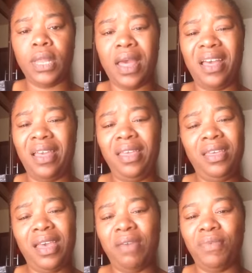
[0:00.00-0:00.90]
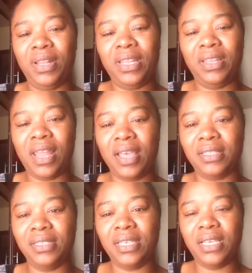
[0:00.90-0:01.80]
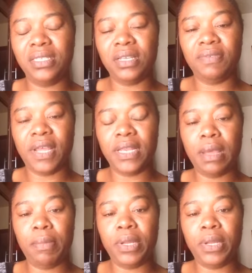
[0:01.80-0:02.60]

I I really didn't like to say stuff like that,